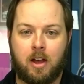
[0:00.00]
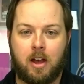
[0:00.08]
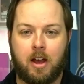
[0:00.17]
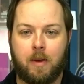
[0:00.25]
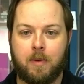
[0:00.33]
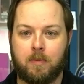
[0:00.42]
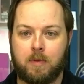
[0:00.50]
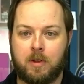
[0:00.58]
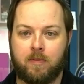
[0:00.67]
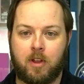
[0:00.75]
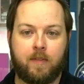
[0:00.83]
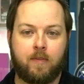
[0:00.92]
And we've
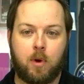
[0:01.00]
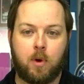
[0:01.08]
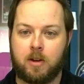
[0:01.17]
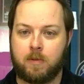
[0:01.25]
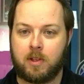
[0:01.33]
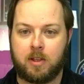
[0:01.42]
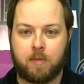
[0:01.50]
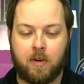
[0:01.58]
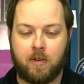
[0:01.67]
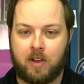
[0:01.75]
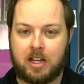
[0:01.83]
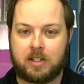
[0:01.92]
loved working with them over
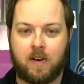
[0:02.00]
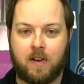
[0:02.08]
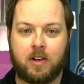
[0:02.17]
the last 5